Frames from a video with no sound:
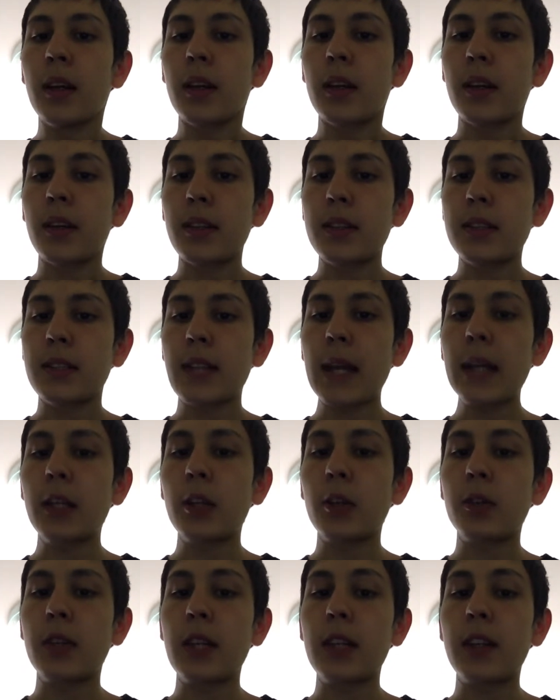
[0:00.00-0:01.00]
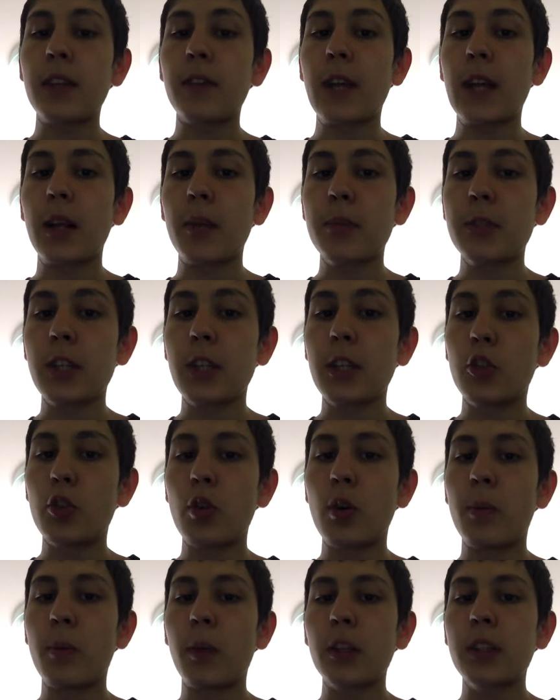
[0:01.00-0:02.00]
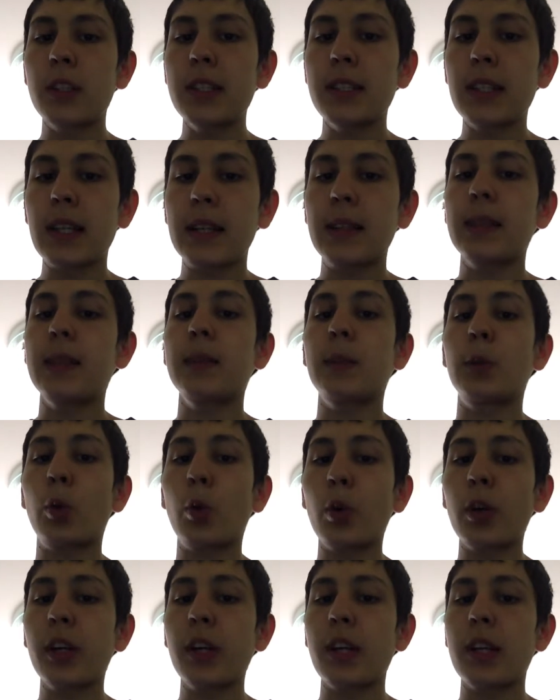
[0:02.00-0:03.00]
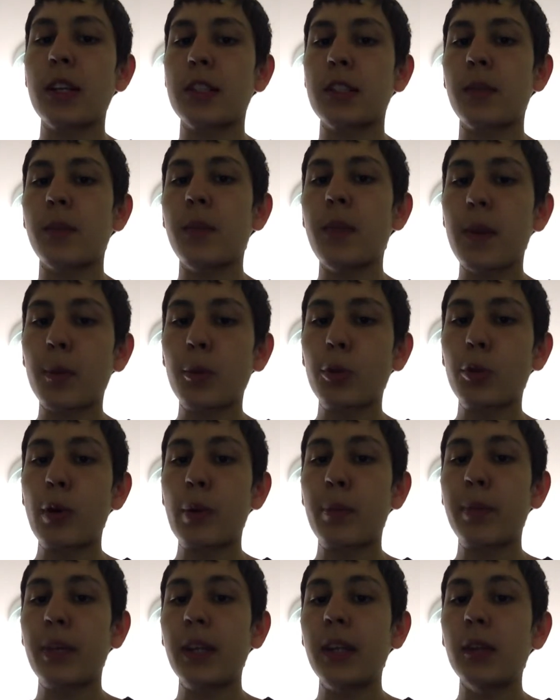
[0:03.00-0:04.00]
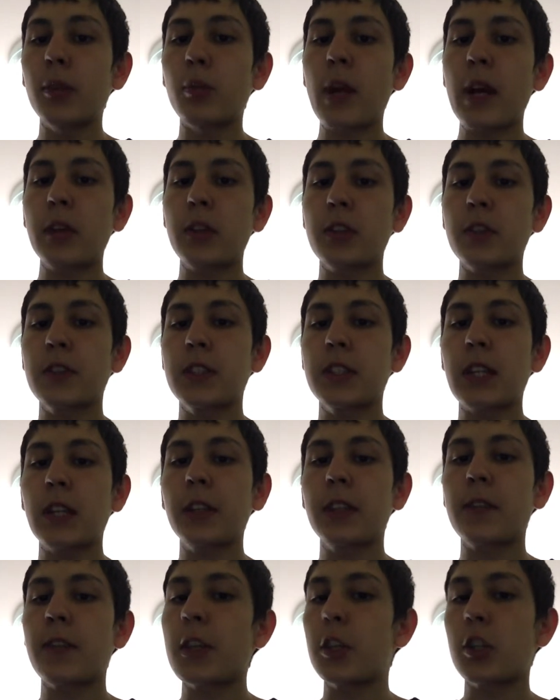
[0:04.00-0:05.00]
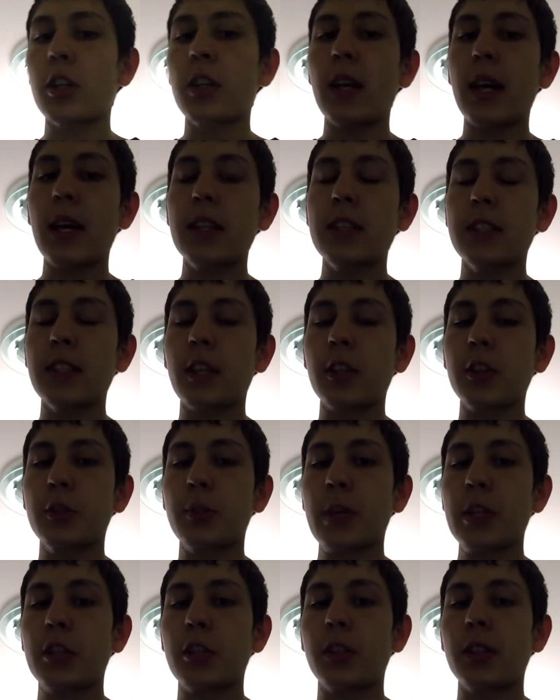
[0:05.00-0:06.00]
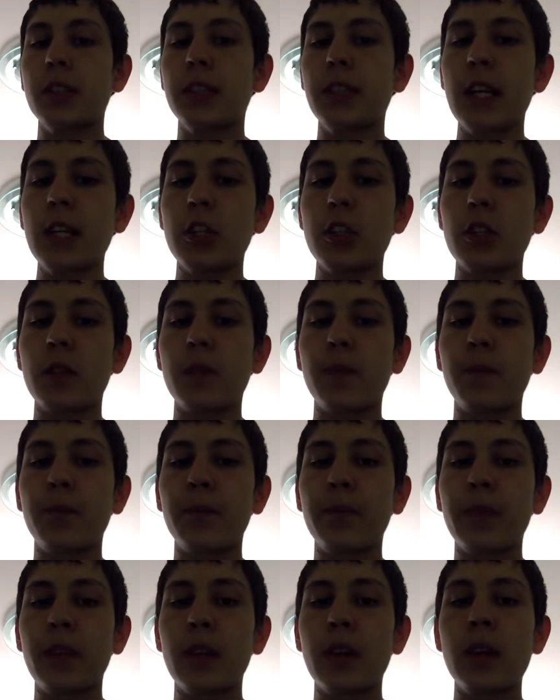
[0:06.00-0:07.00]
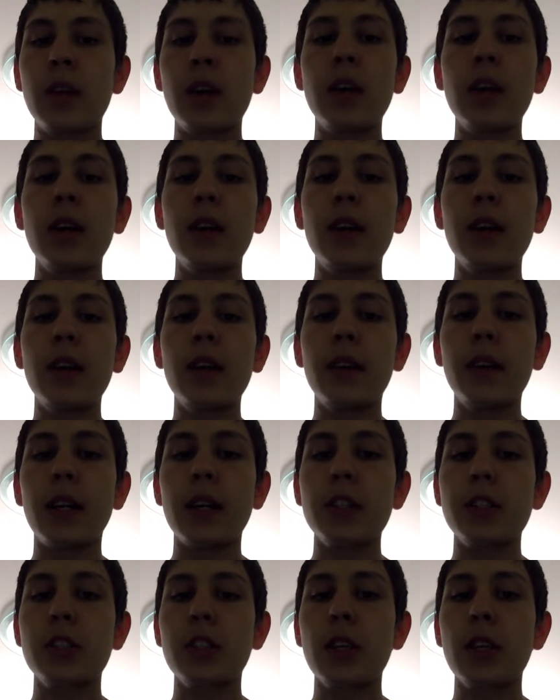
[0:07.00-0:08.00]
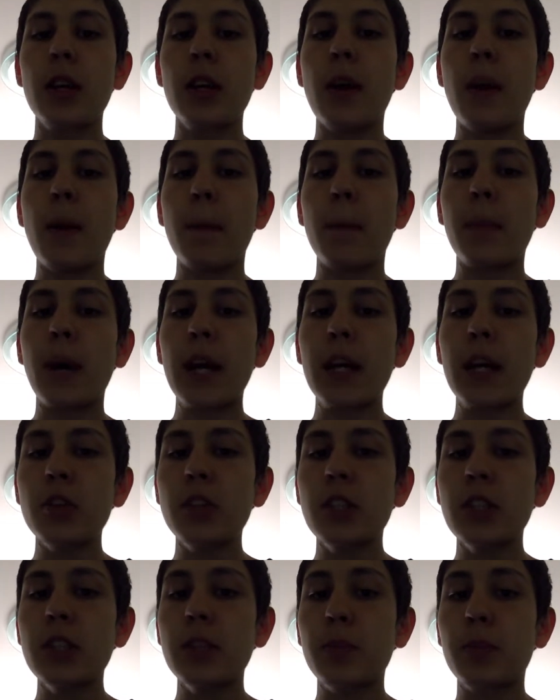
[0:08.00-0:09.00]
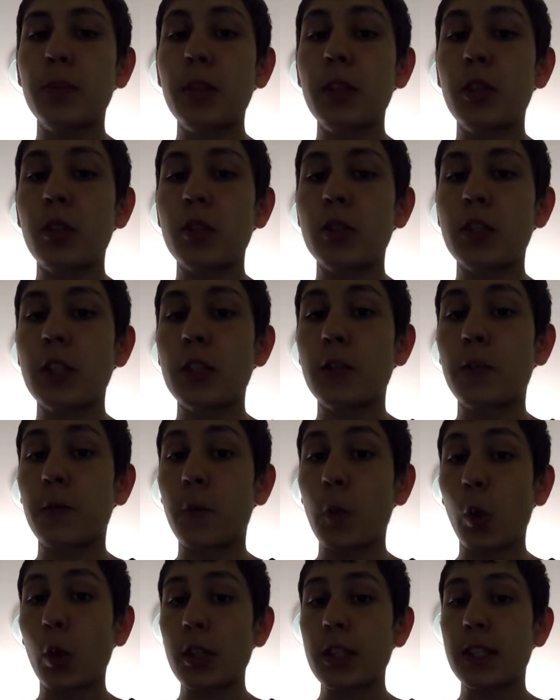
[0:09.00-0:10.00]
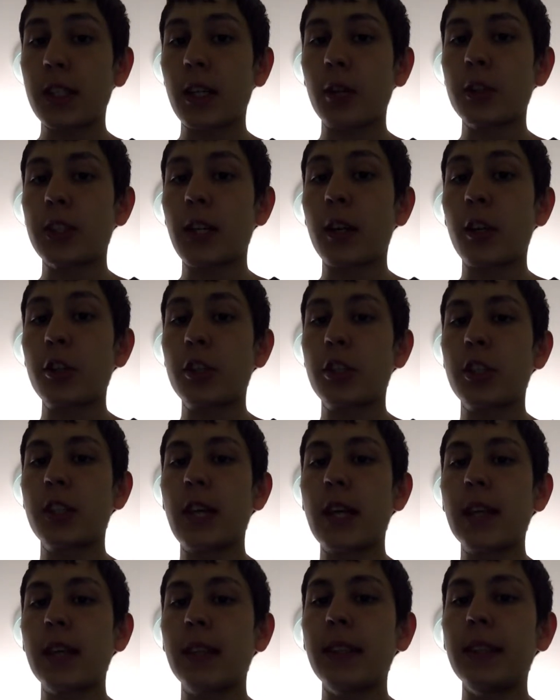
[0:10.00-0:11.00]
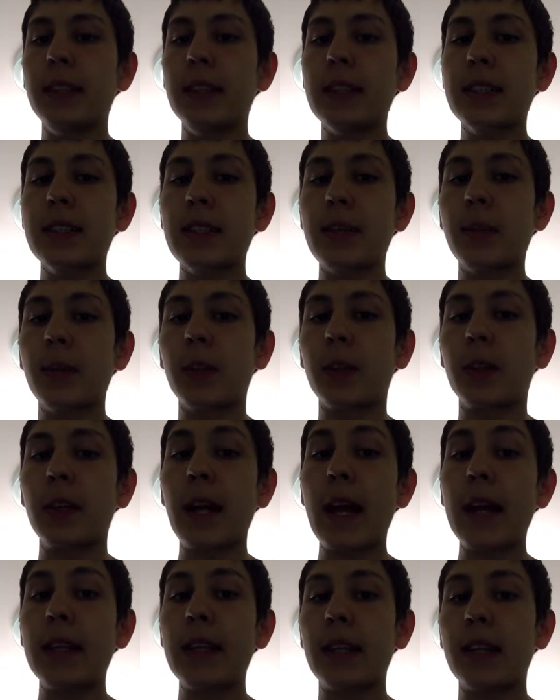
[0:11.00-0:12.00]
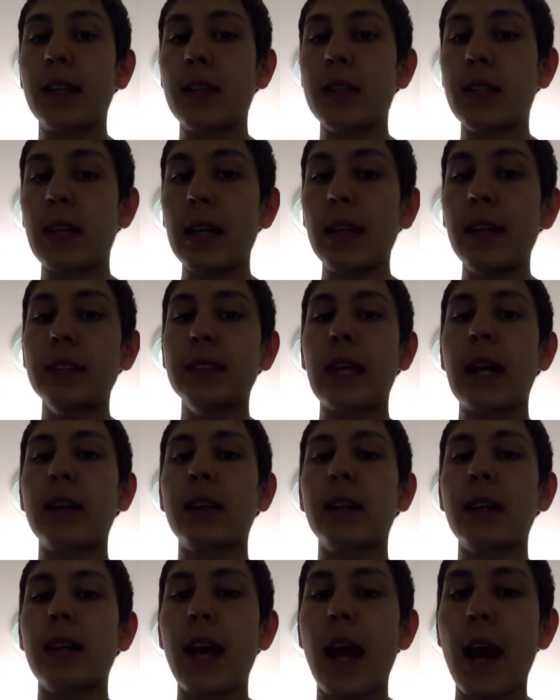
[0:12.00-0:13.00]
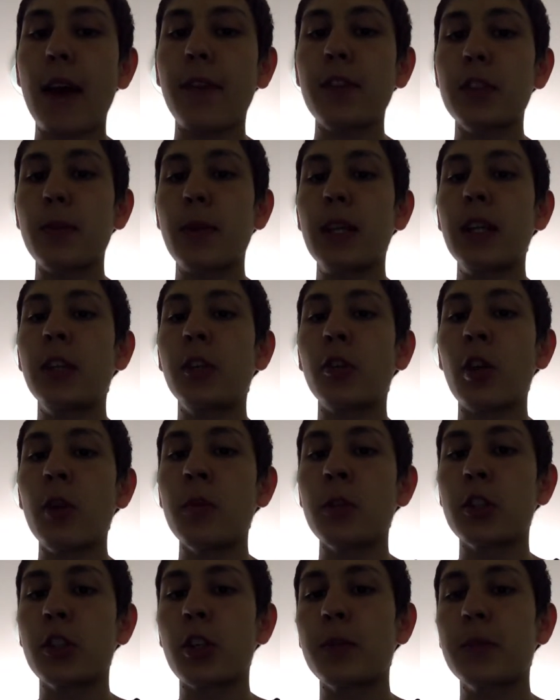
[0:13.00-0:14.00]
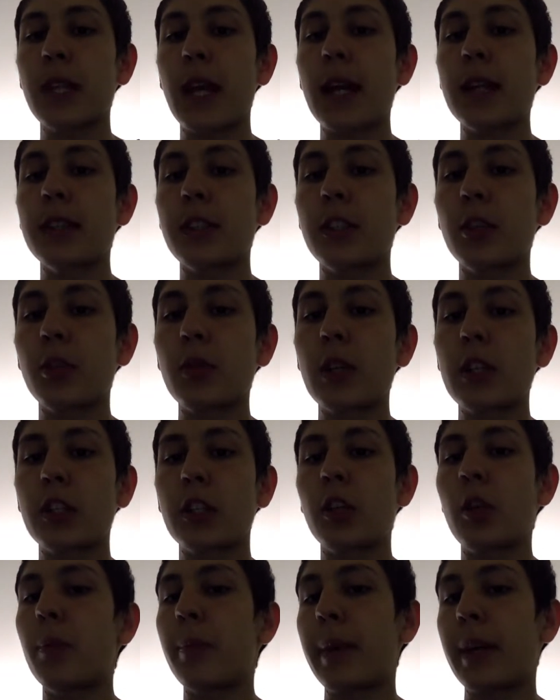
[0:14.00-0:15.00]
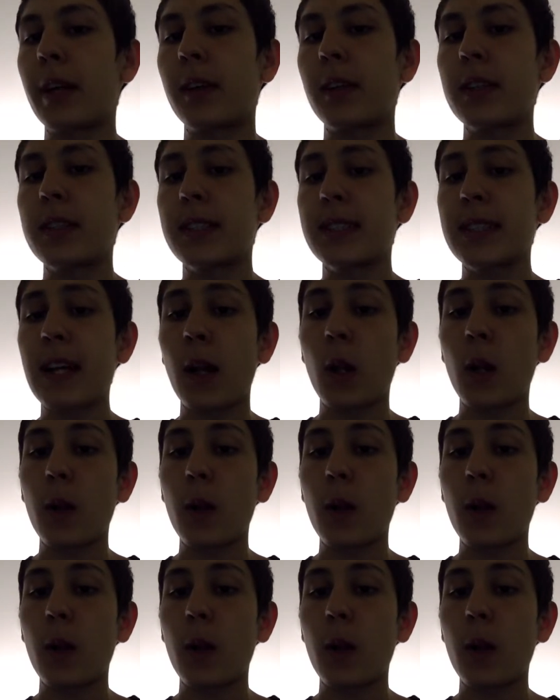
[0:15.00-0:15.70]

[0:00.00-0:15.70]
The zygote then develops into a multicellular organism through repeated rounds of cell division and cell specialization. Thus, meiosis produces 4 cells that are genetically dissimilar and that contain exactly half as many chromosomes as the original parent cell.